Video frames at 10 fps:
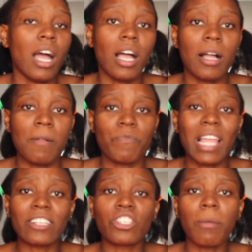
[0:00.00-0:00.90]

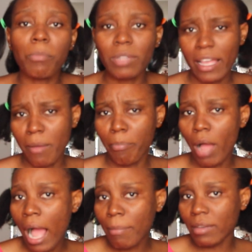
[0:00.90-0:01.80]
a
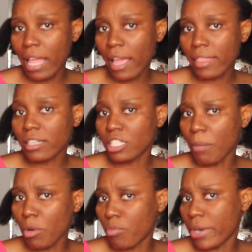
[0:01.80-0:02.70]
bob length
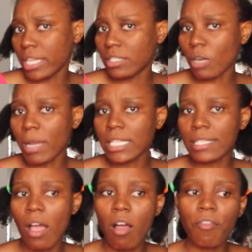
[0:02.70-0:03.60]
jumbo braids on
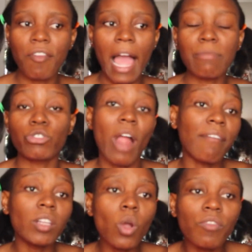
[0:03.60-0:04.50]
myself. I'm
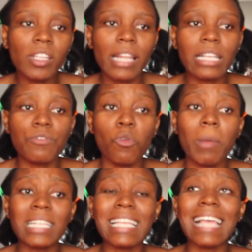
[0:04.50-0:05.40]
traveling over the next few
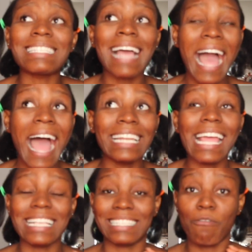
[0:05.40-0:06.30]
months. It's hot
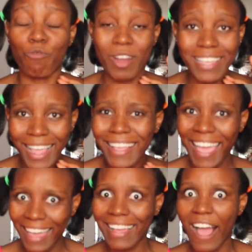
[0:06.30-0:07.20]
as freaking
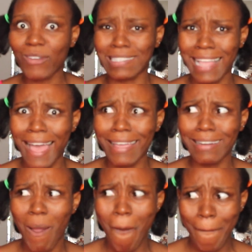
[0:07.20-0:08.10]
heck
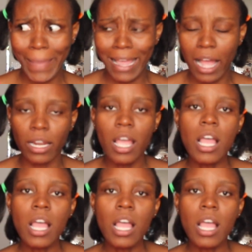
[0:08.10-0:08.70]
outside. Oh my god.